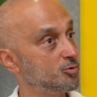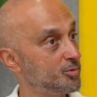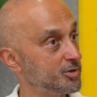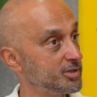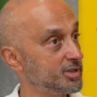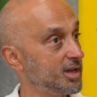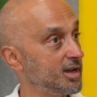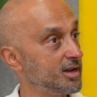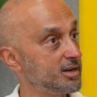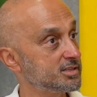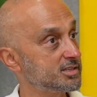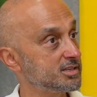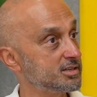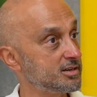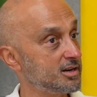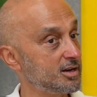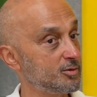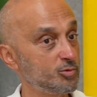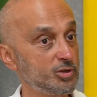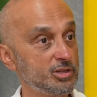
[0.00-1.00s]
OpenAI, et
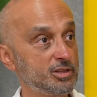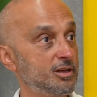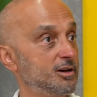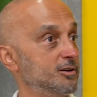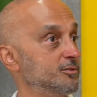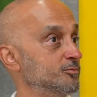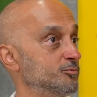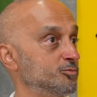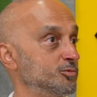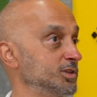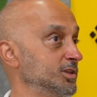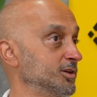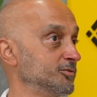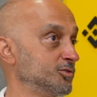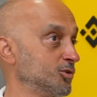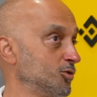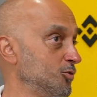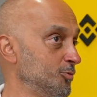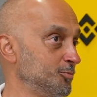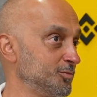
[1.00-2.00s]
cetera, and we love
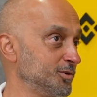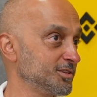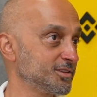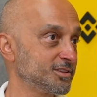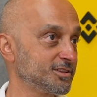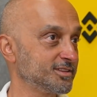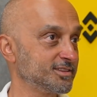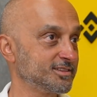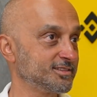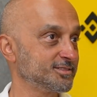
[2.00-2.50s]
the competition.